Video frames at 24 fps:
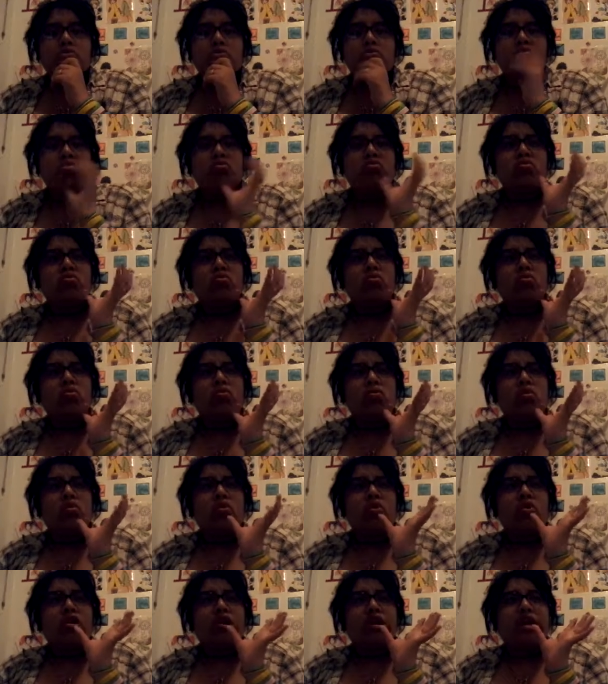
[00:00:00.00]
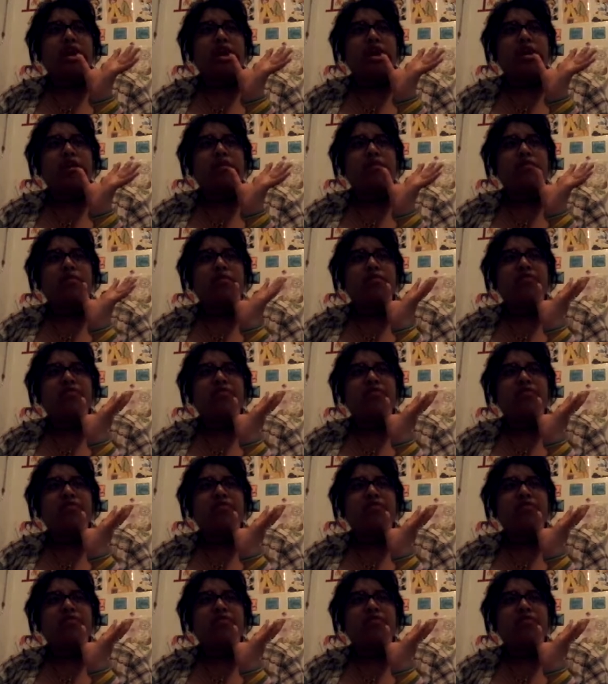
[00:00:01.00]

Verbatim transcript: two or like